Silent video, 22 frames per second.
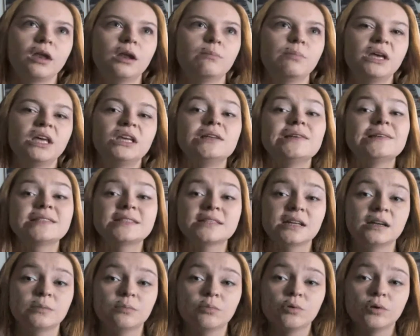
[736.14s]
an opinion
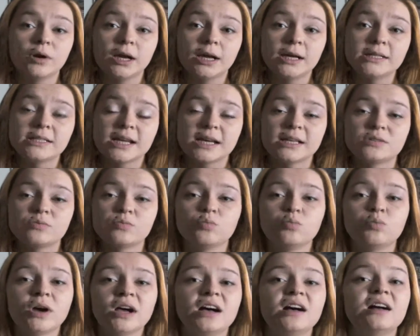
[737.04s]
standpoint as
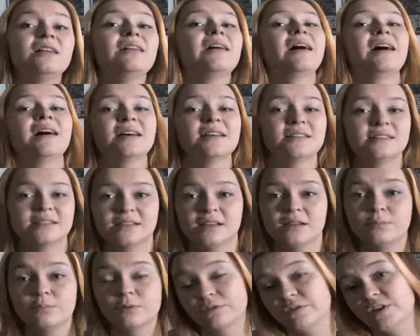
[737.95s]
well
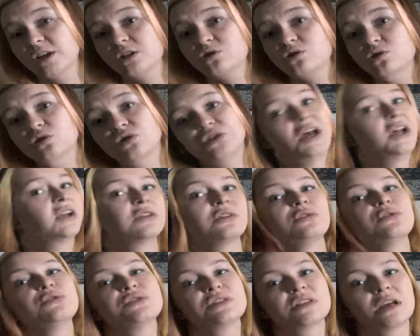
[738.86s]
as a professional
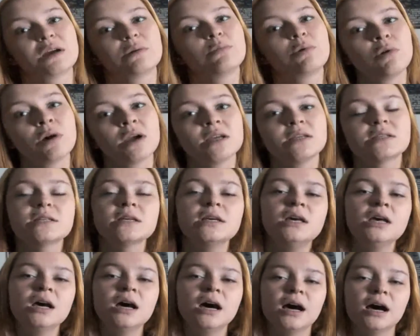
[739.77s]
technical standpoint.
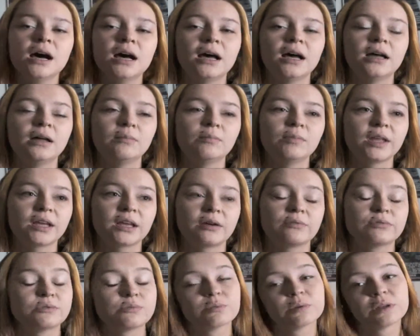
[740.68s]

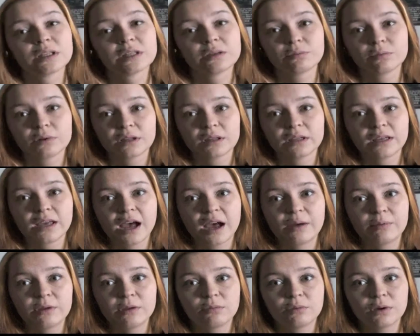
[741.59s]
Like, I was really, really
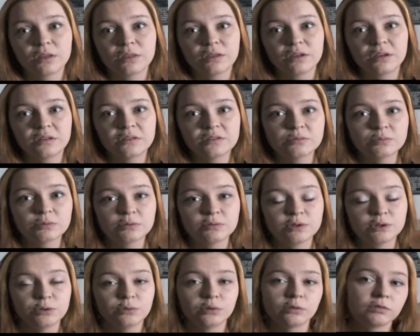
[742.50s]
happy with his
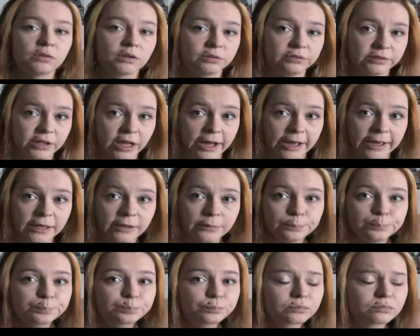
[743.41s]
review of The
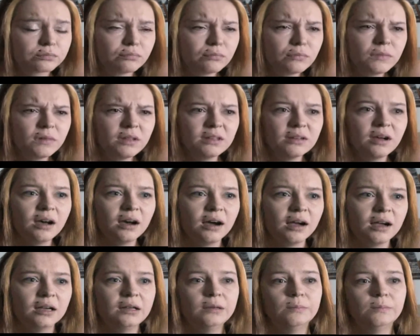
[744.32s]
Fly.
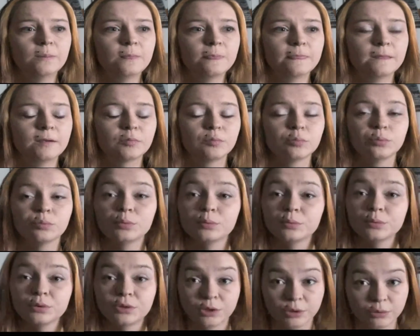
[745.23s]

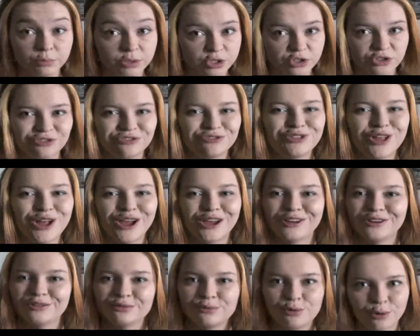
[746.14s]
The original
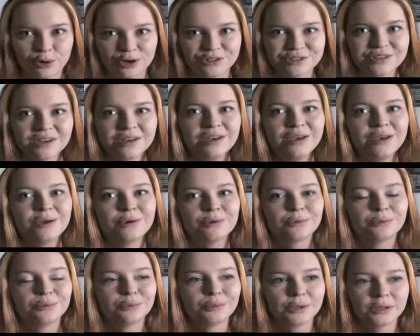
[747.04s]
Fly, of course.
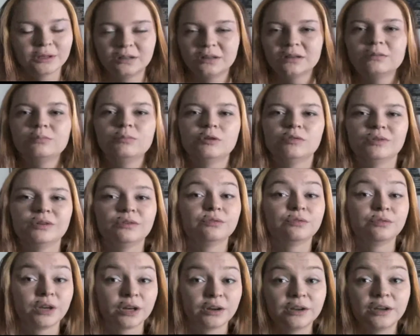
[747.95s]
Really good
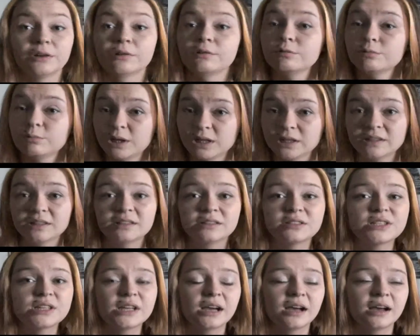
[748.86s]
movie, very
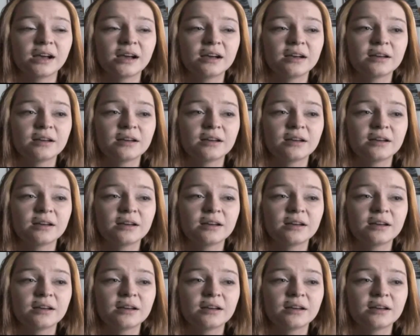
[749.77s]
underrated.